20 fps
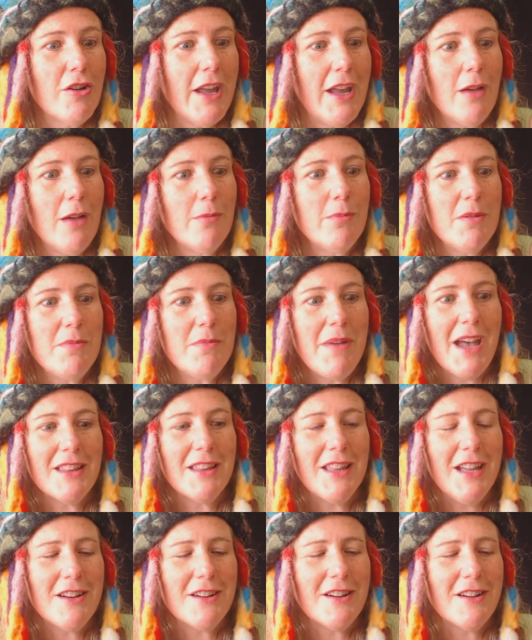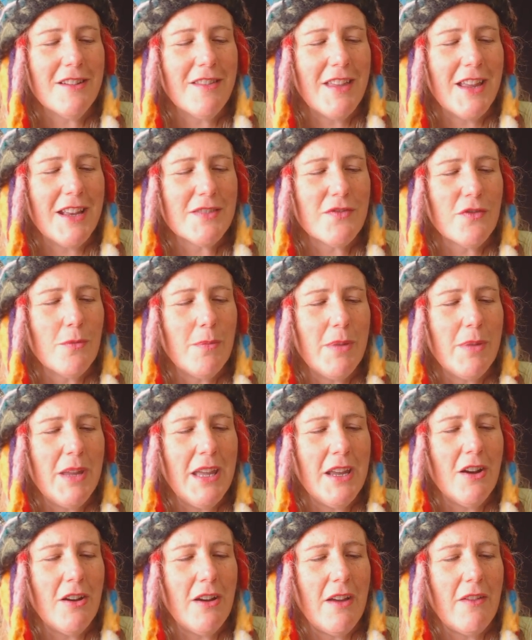Okay, I'll be back later. Thanks for
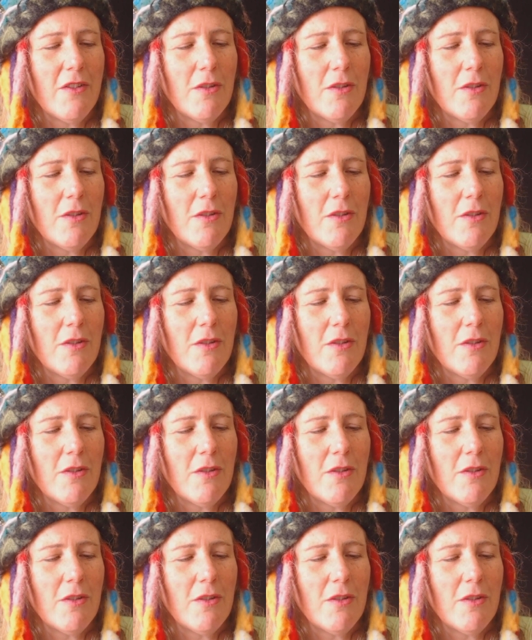being here,